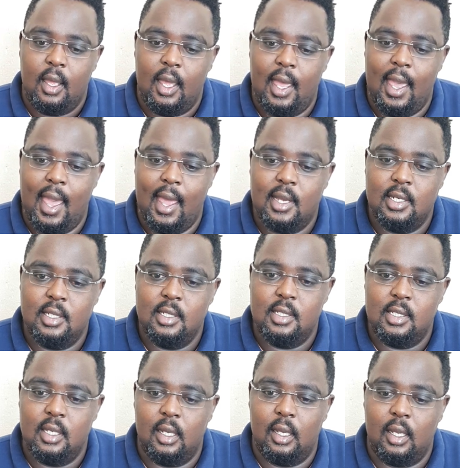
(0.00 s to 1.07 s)

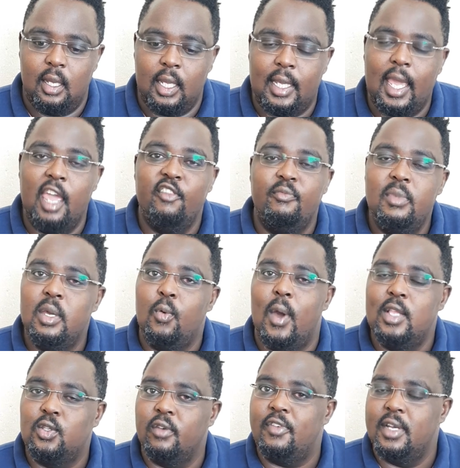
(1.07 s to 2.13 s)
and gave me
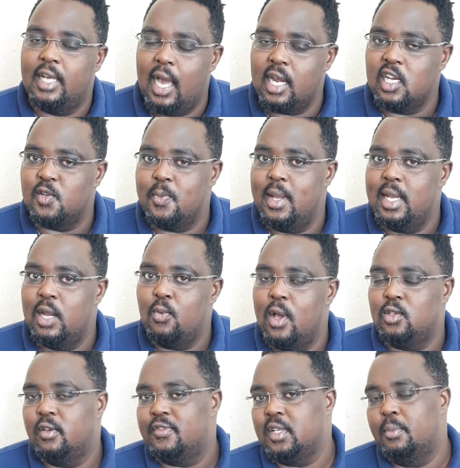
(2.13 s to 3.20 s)
words of encouragement and
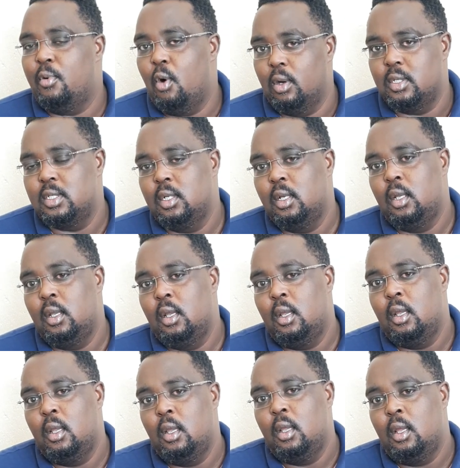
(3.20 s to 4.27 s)
words of support,
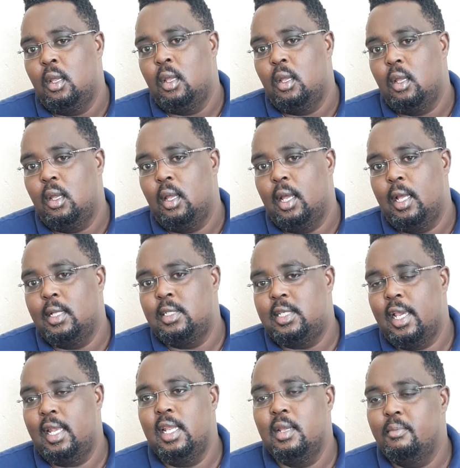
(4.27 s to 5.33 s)

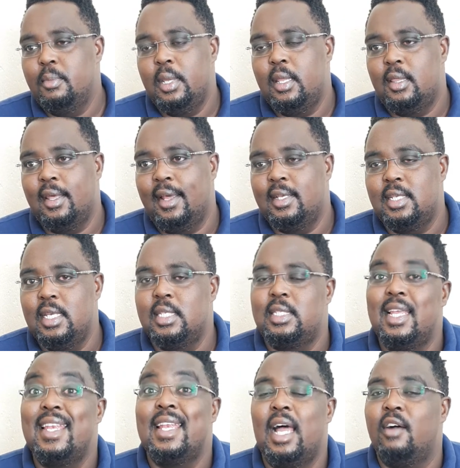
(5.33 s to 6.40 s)
telling me that he
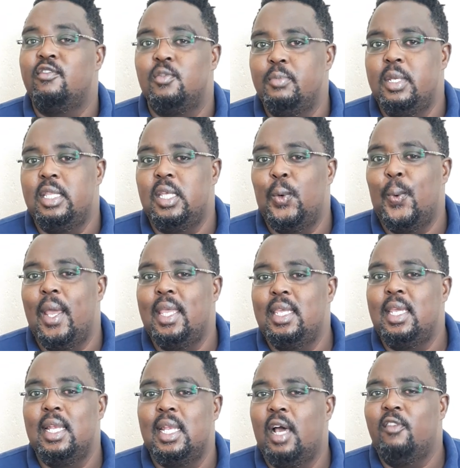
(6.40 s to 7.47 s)
still loved me the way
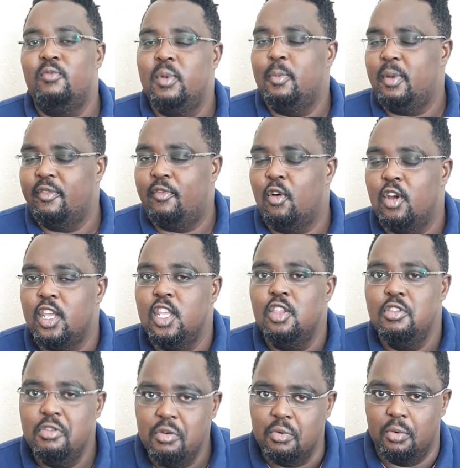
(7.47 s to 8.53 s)
he loved me before he
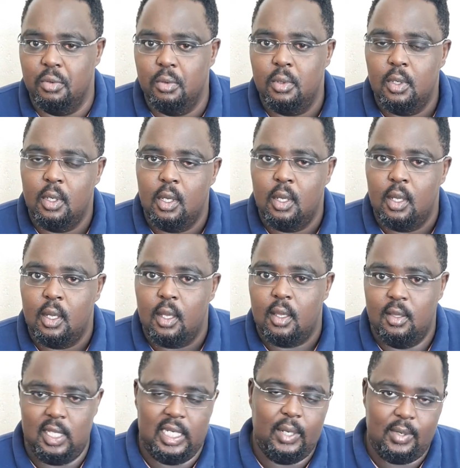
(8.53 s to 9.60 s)
knew
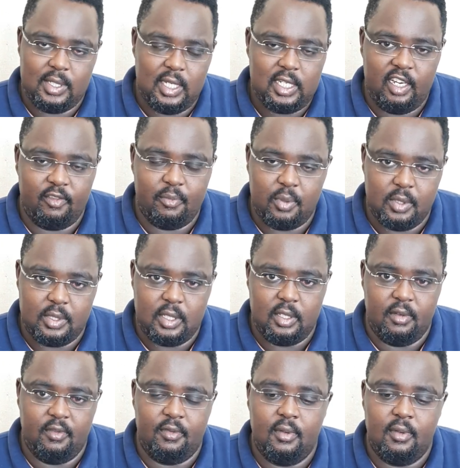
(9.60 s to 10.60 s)
that I was HIV positive.